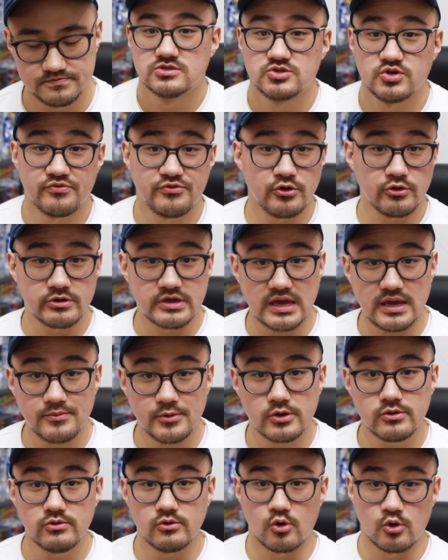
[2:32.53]
So if you're a
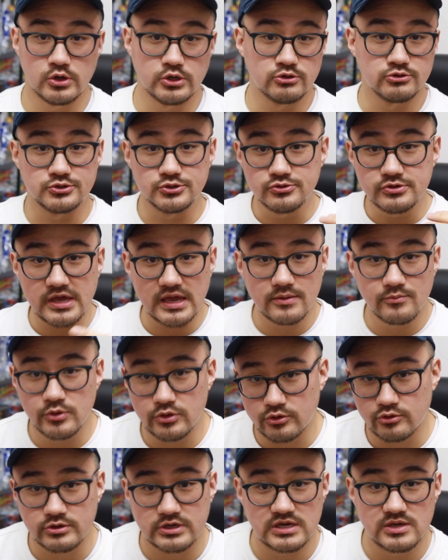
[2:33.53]
gamer or you do game with
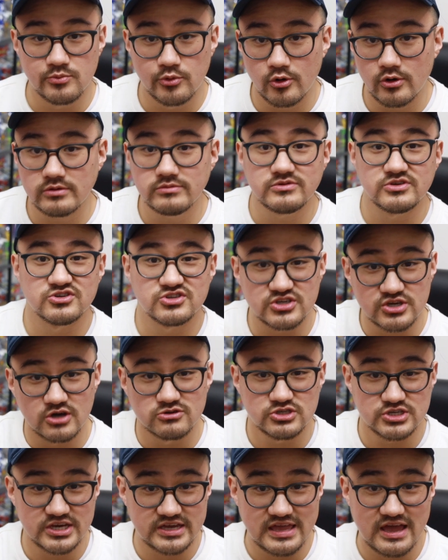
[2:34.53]
your keyboard, you should go
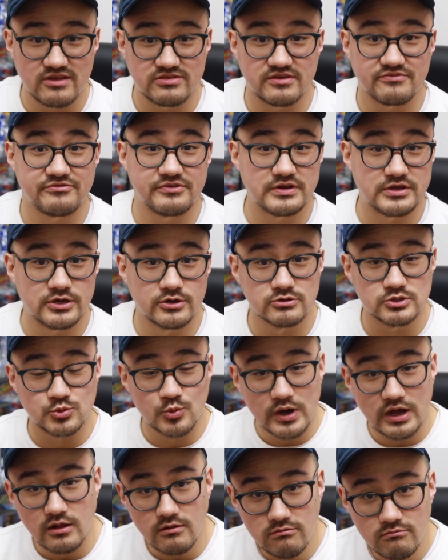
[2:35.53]
check out that video as
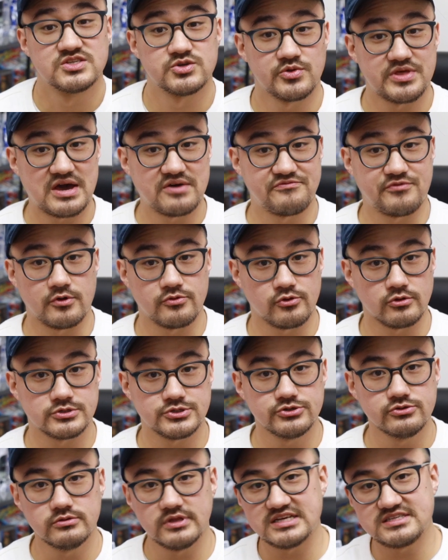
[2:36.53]
well. So without further
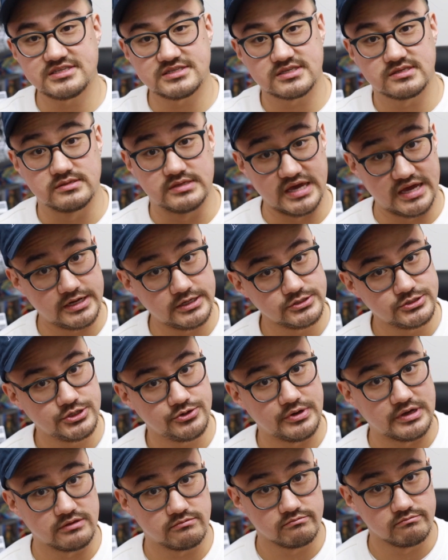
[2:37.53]
ado, let's get into
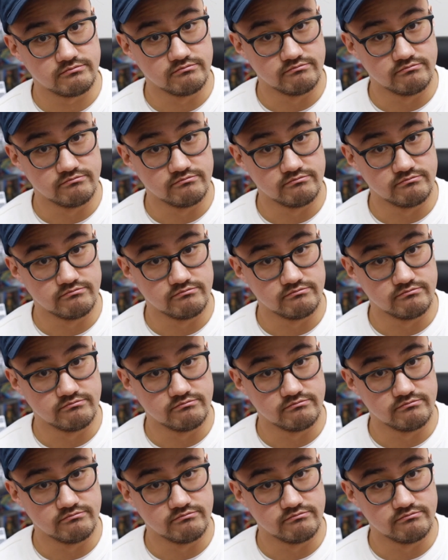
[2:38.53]
it.